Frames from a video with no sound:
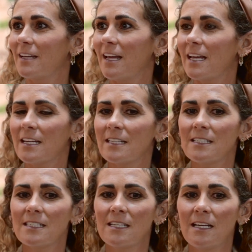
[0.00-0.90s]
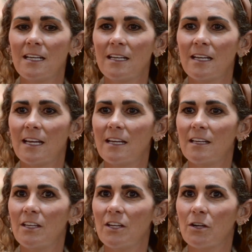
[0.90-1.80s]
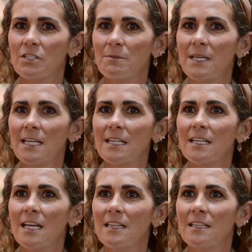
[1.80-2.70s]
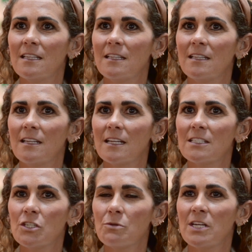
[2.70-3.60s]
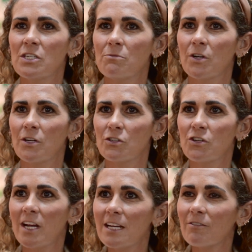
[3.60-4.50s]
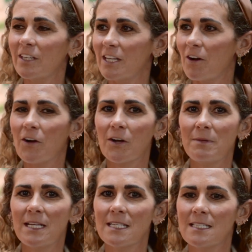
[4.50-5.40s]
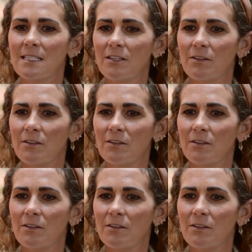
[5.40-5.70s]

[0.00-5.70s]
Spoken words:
And to be in a situation where you're training really hard, because